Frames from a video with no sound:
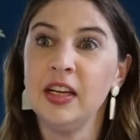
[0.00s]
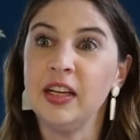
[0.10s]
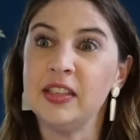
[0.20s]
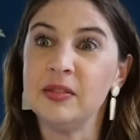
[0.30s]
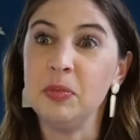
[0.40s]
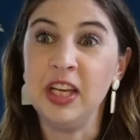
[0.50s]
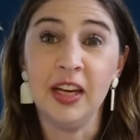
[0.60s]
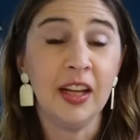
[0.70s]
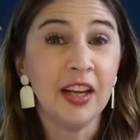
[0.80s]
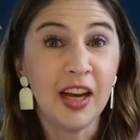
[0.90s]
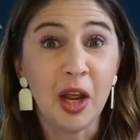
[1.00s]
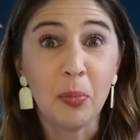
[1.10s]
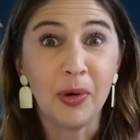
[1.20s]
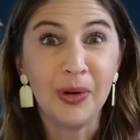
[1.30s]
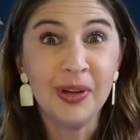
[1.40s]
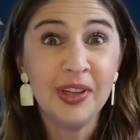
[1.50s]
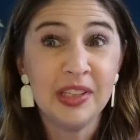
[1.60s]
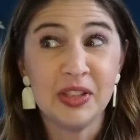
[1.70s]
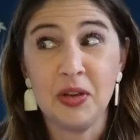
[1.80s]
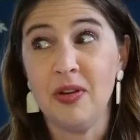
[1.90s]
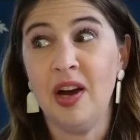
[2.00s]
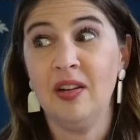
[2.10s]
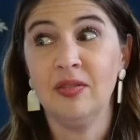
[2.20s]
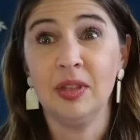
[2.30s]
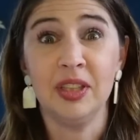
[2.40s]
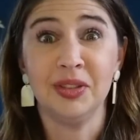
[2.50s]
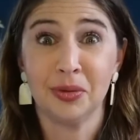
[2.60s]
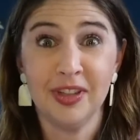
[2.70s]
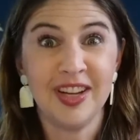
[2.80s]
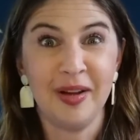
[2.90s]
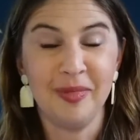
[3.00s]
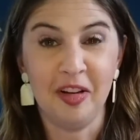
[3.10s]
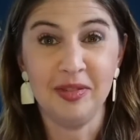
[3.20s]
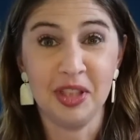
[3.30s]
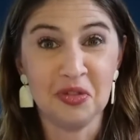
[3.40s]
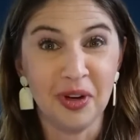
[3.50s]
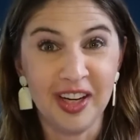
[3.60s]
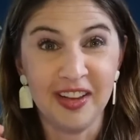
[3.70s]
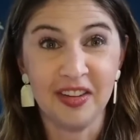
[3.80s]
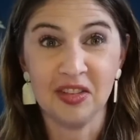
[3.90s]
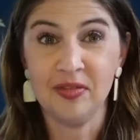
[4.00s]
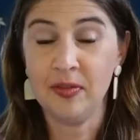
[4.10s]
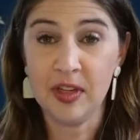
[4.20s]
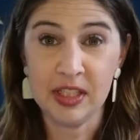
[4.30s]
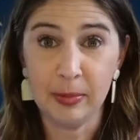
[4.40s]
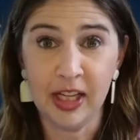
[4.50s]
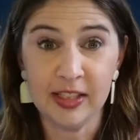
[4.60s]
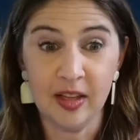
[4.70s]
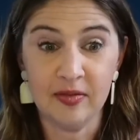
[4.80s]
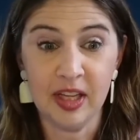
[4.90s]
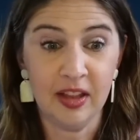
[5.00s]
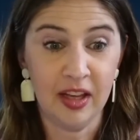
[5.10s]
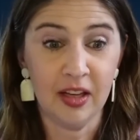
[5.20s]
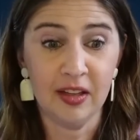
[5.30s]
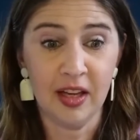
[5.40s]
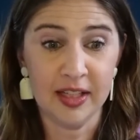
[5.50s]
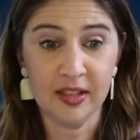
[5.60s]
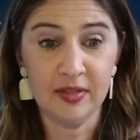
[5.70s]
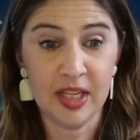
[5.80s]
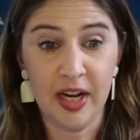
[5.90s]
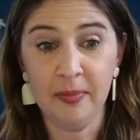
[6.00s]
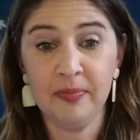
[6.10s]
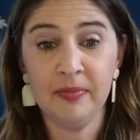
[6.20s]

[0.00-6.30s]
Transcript: It's beginning in April, so you have a short time left to join in. There's 50 spots left, I think, as of today.